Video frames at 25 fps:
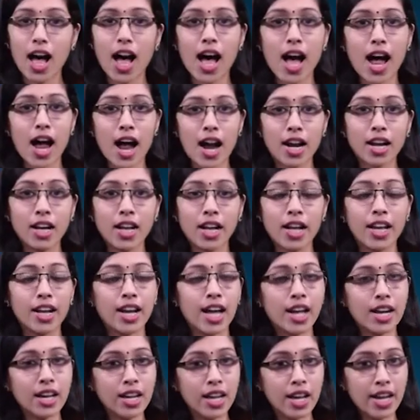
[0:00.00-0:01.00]
and in
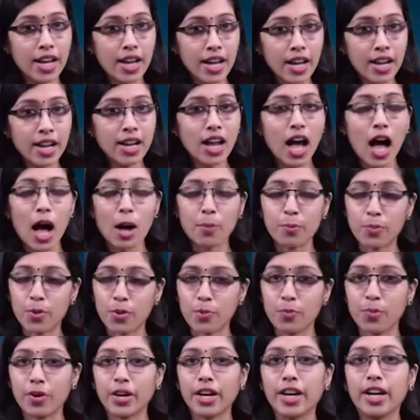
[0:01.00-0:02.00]
an
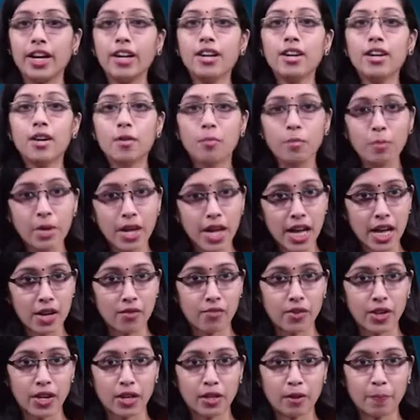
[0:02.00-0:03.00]
inappropriate
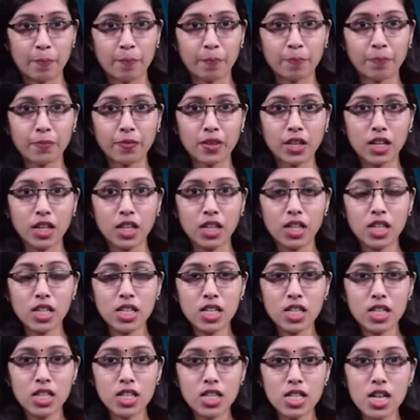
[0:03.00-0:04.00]
behavior.
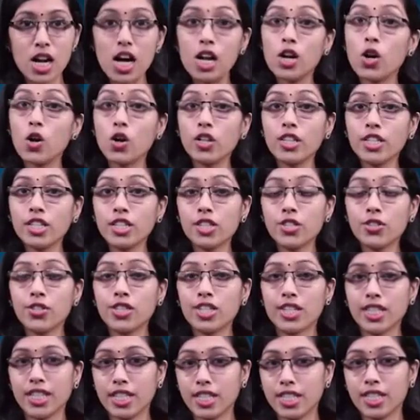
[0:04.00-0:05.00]
According to the
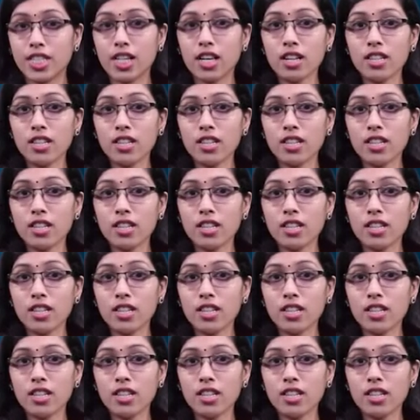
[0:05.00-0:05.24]
data,